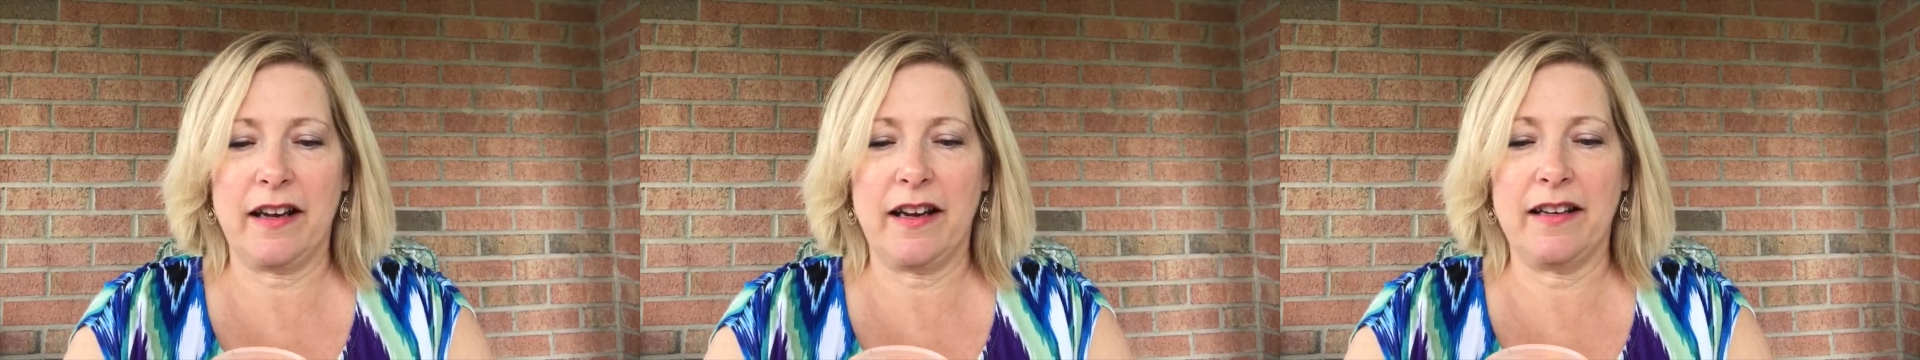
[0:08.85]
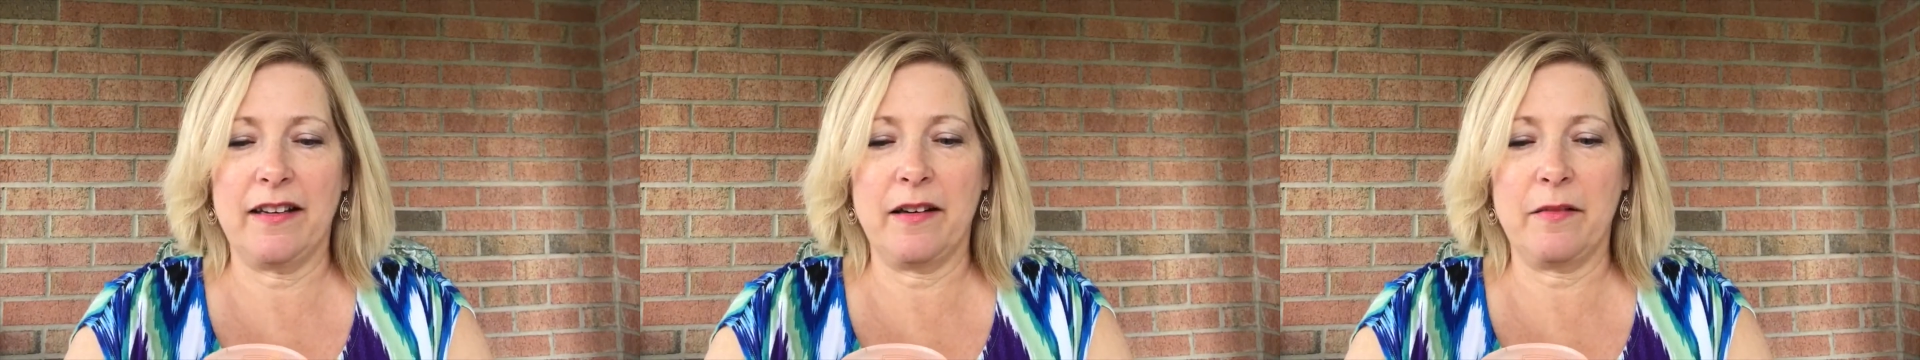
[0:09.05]

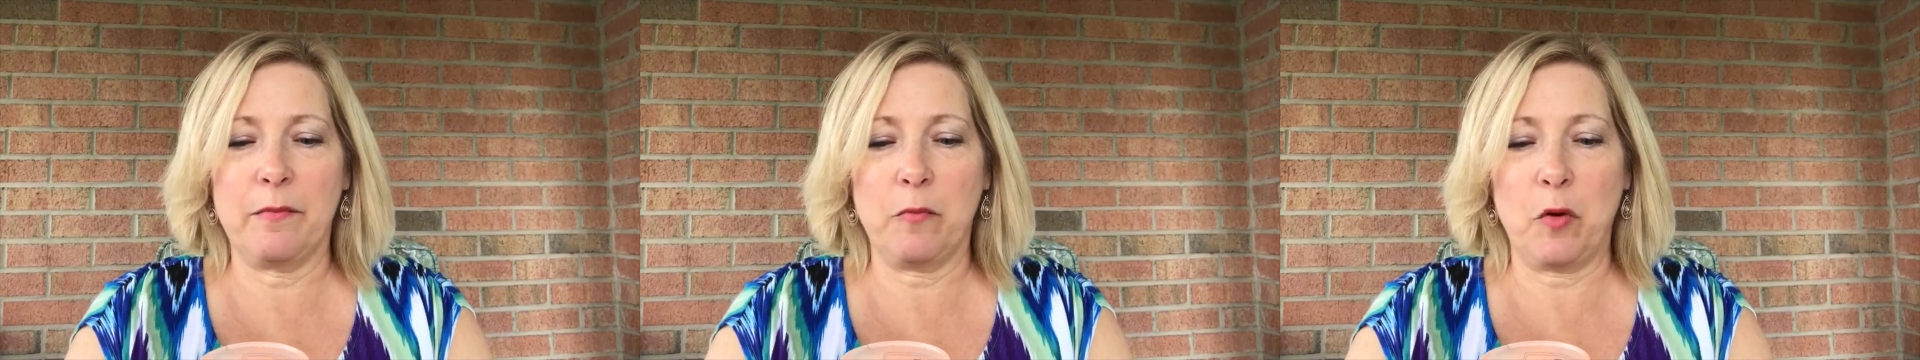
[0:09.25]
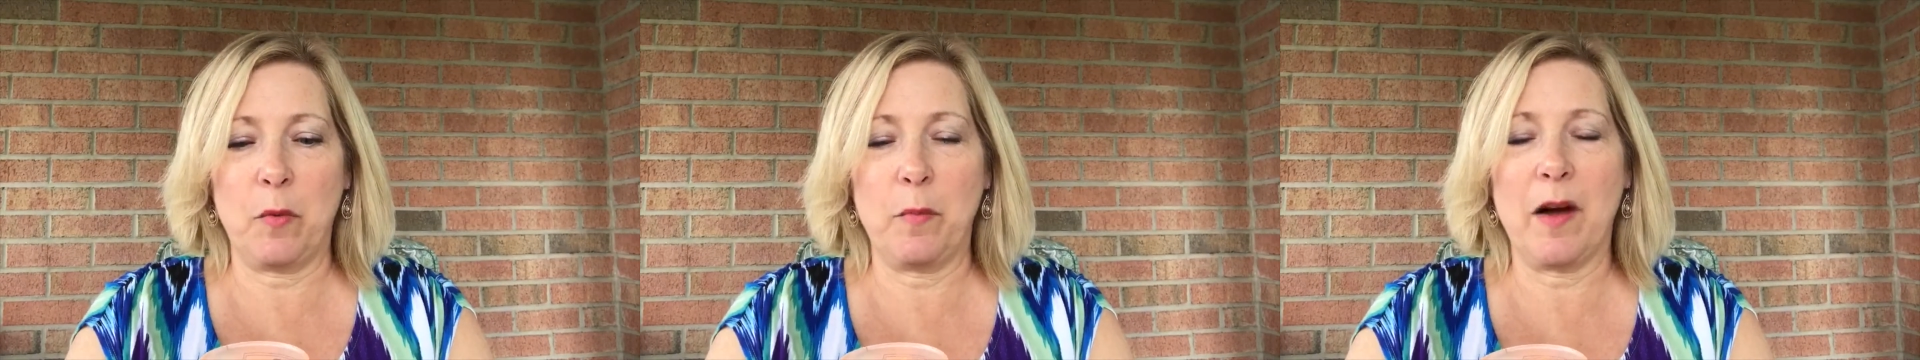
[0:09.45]
And it
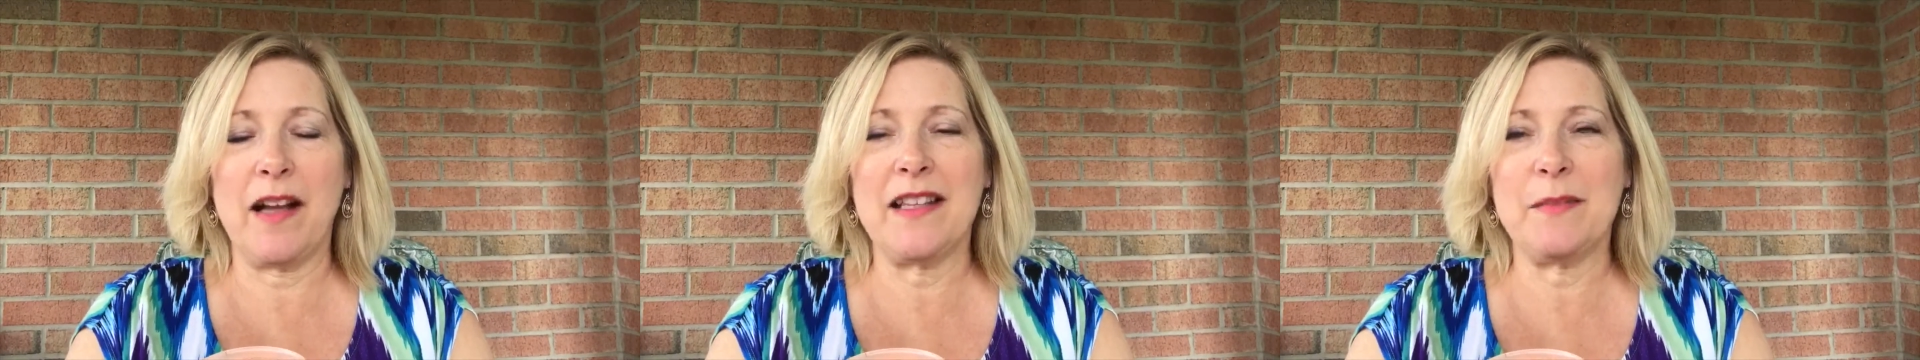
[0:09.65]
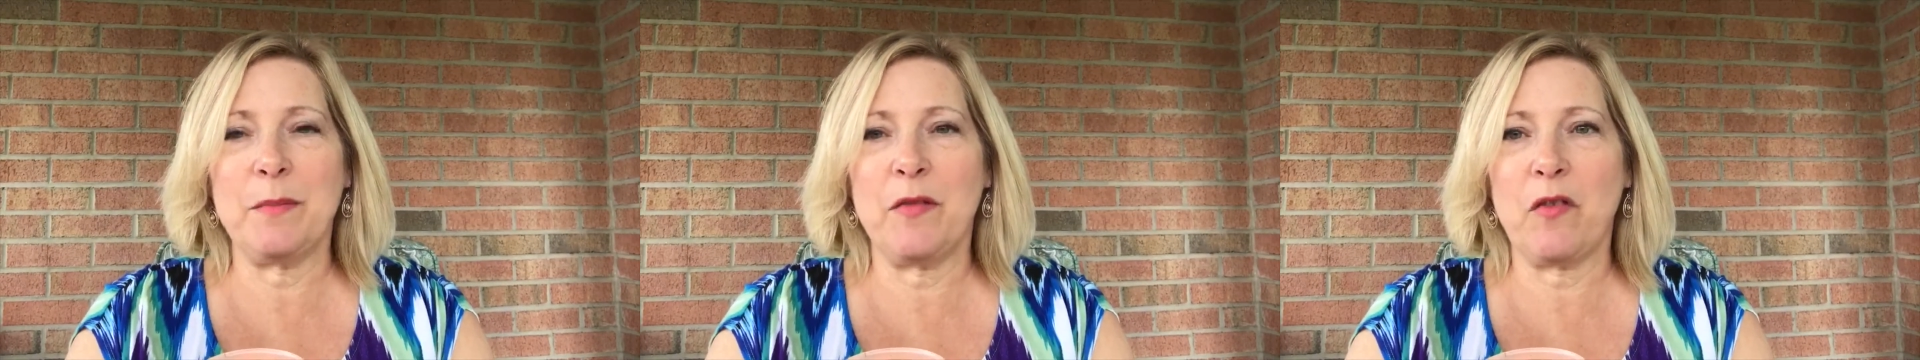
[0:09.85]

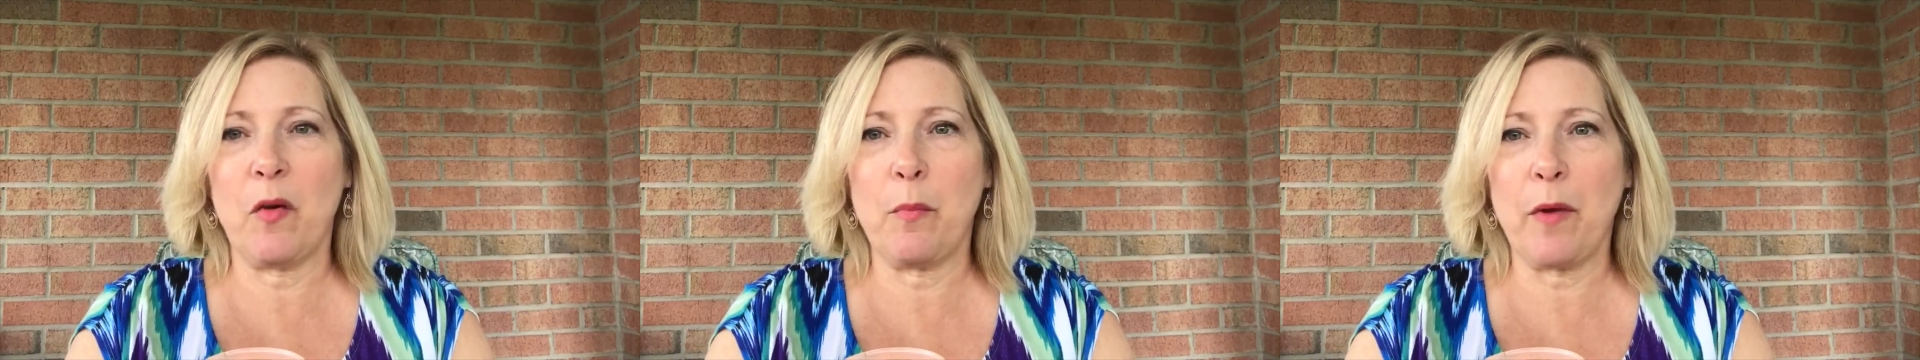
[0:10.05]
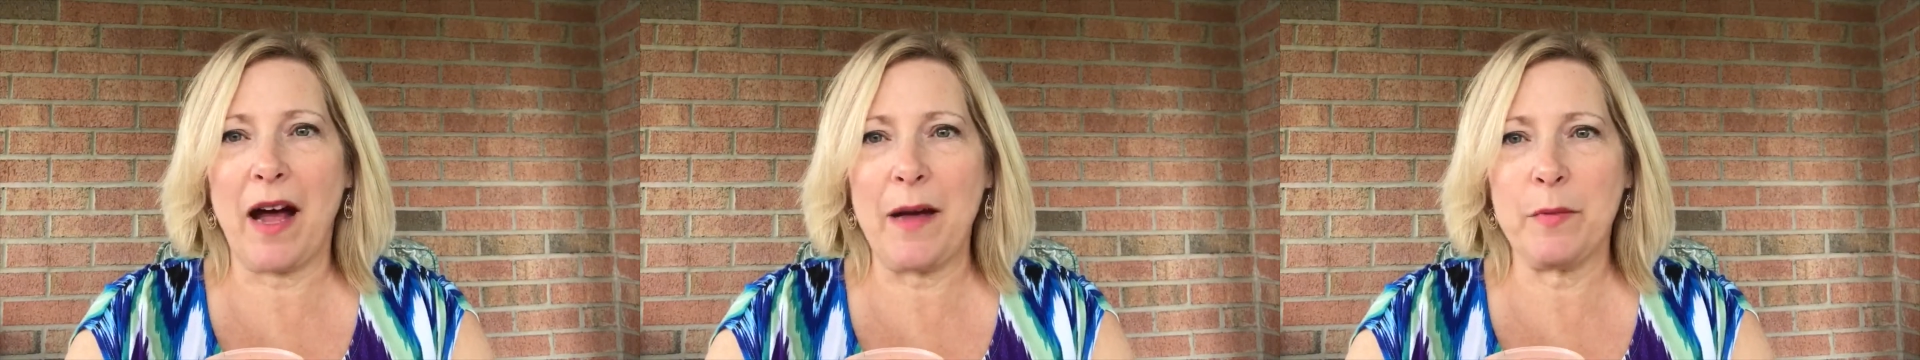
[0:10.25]
reminds me of
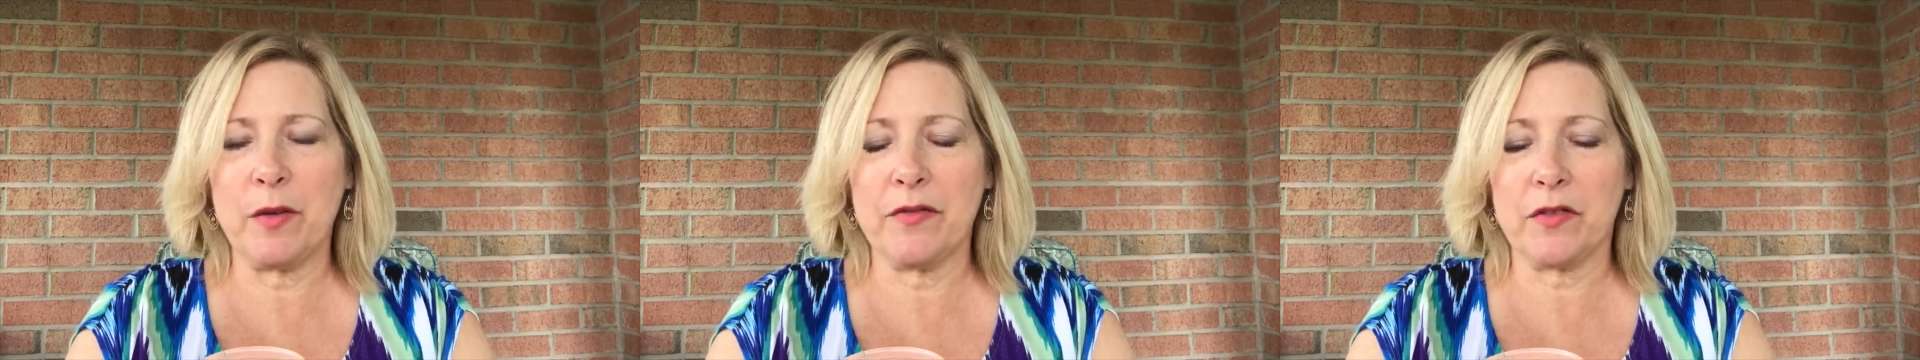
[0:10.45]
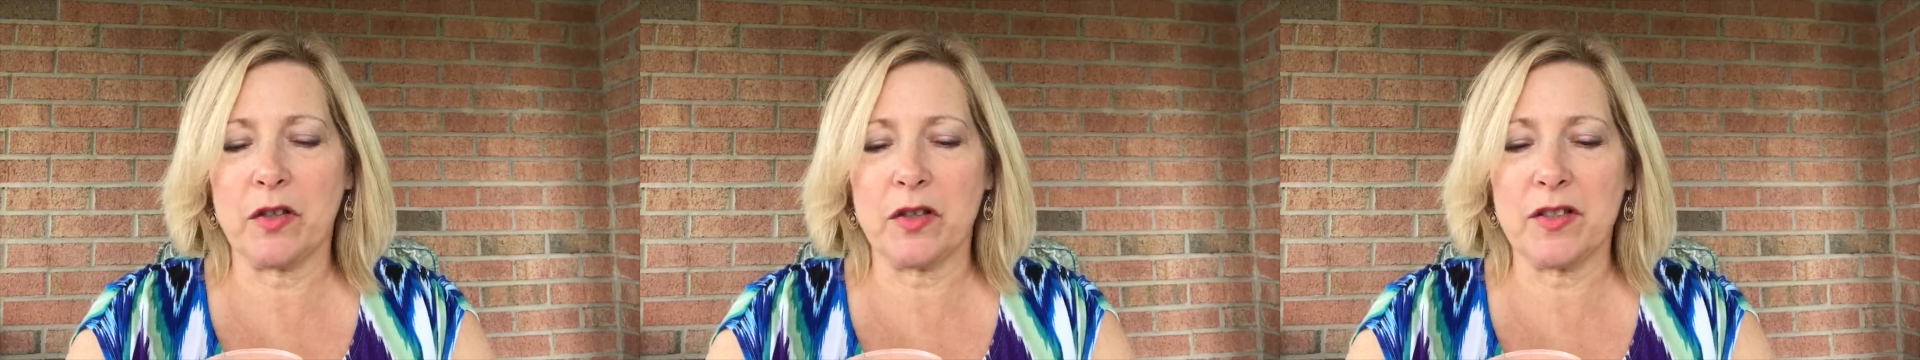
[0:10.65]
a
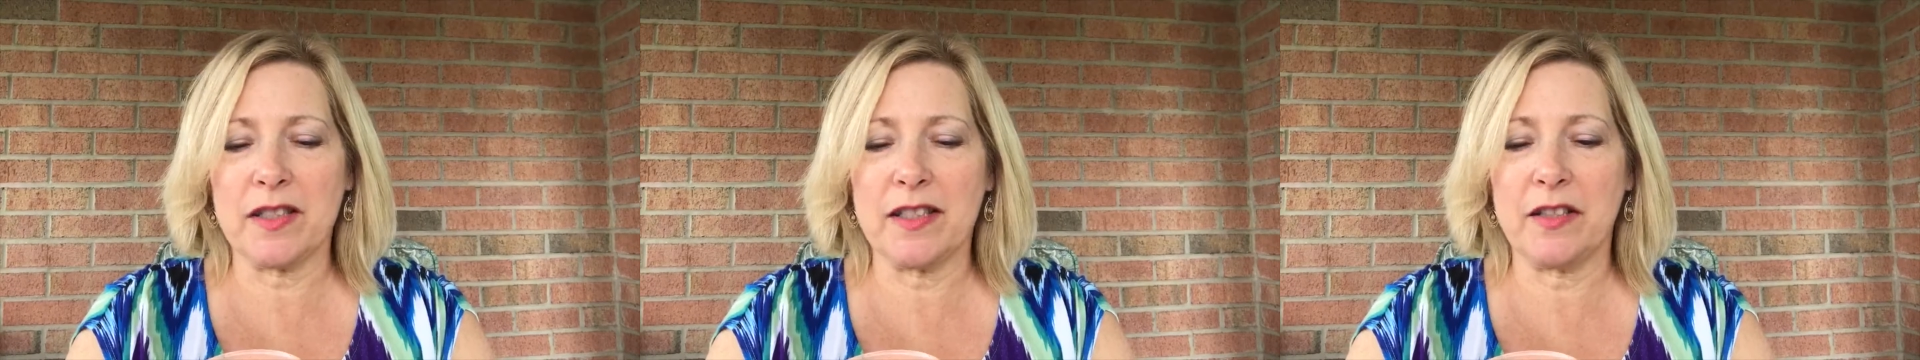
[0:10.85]
Bible verse,